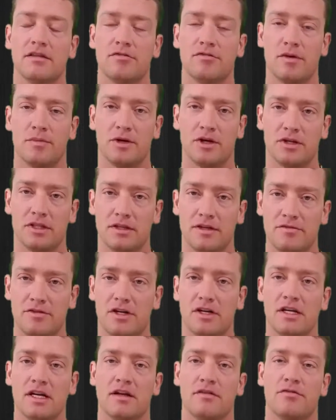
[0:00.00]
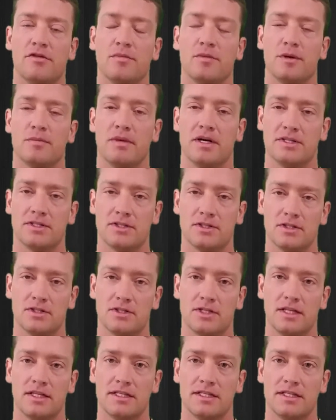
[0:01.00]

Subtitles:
from your liver and from your muscles.